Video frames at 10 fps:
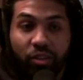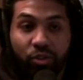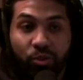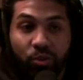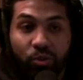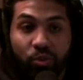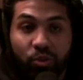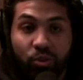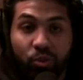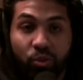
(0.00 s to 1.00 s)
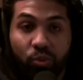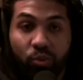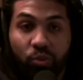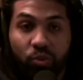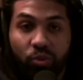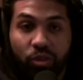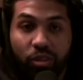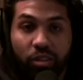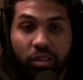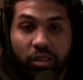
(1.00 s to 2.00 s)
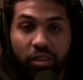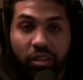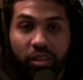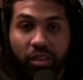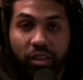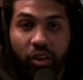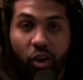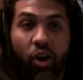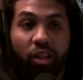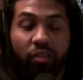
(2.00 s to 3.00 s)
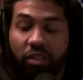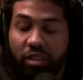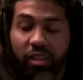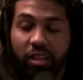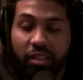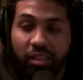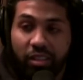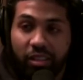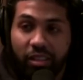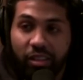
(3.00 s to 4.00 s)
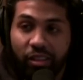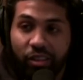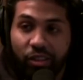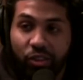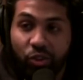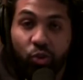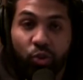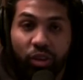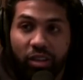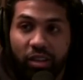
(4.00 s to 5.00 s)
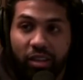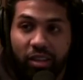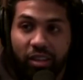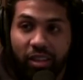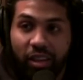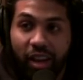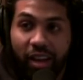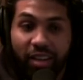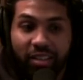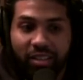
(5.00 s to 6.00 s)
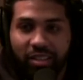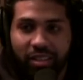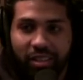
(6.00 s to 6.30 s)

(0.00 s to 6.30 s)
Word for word: to to all of a sudden do it, and it's